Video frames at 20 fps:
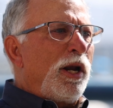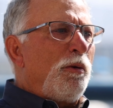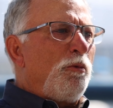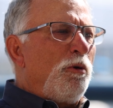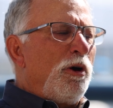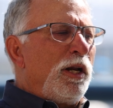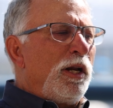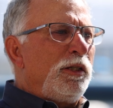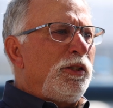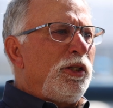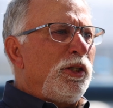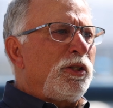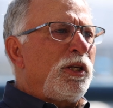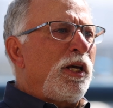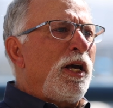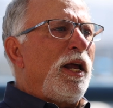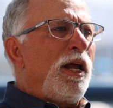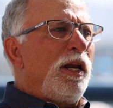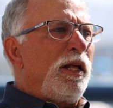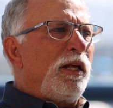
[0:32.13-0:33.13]
I want to just
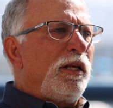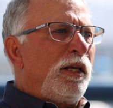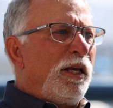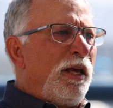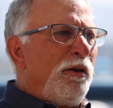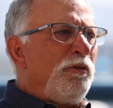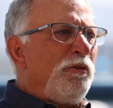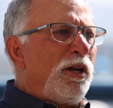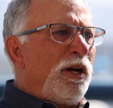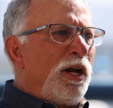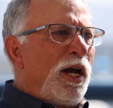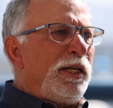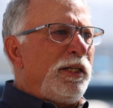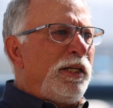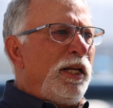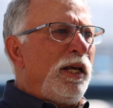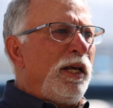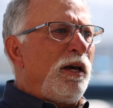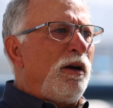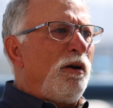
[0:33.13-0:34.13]
kind of give you an
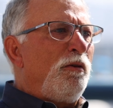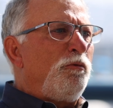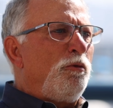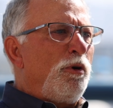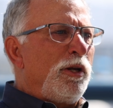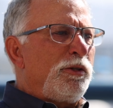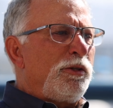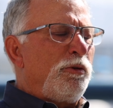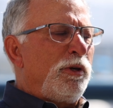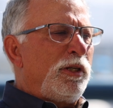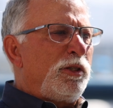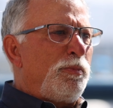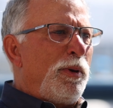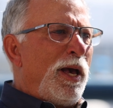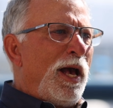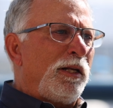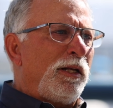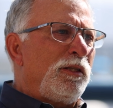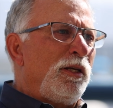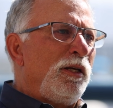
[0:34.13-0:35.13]
idea of what to
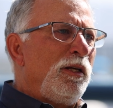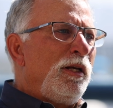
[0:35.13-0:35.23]
expect.